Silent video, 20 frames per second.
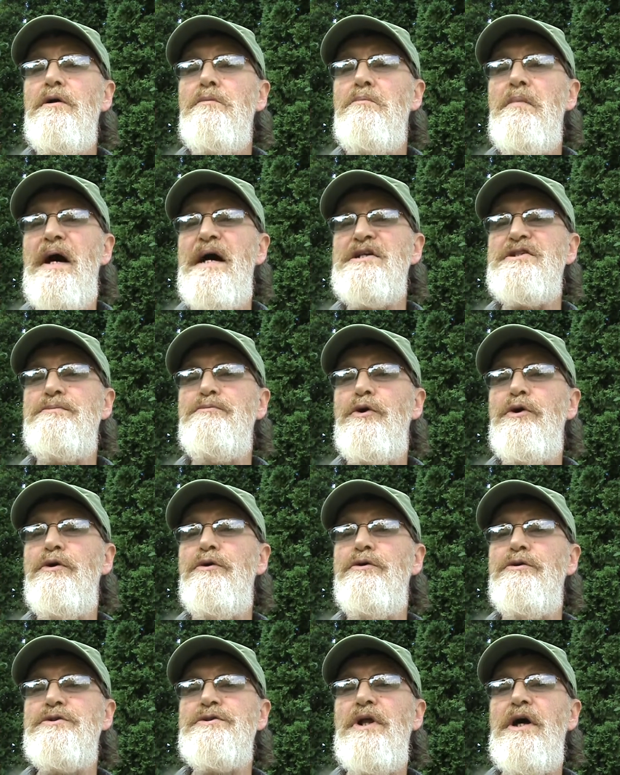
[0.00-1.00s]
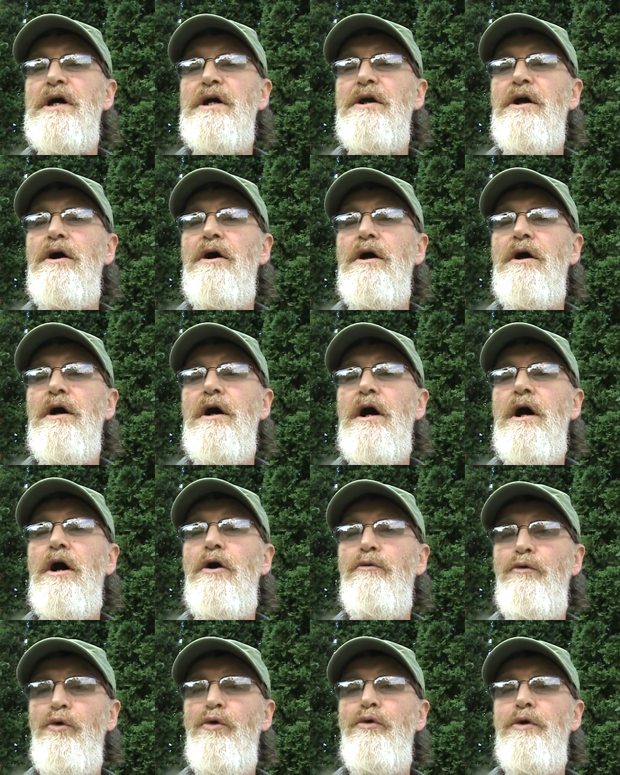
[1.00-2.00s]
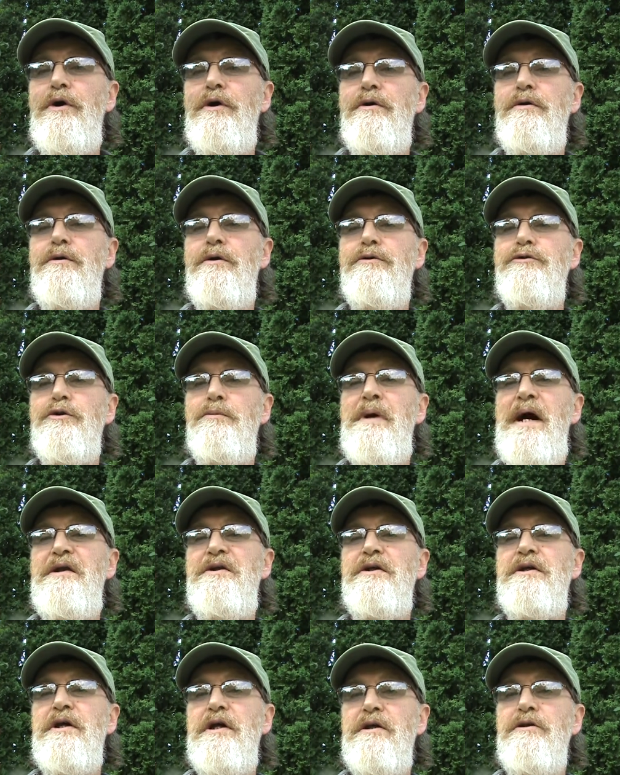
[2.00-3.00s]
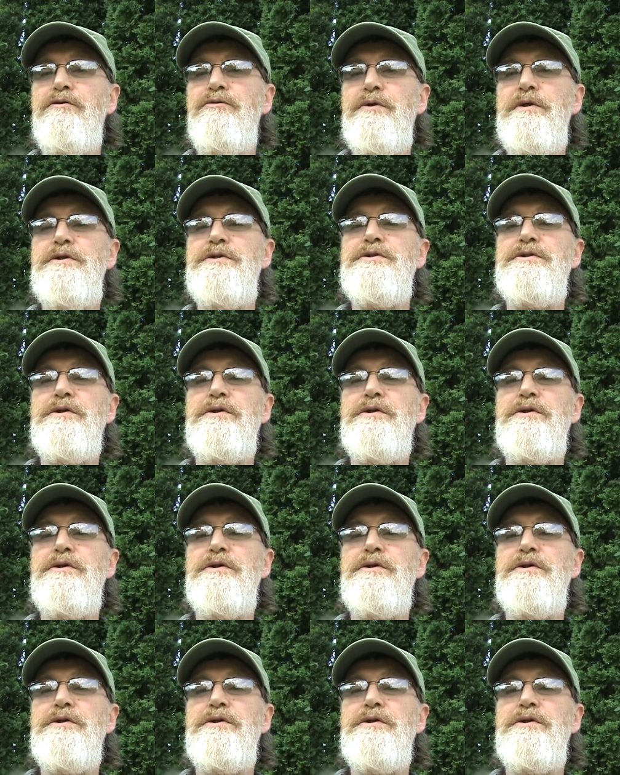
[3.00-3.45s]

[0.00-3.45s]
mass murders like Aurora, dramatic increase.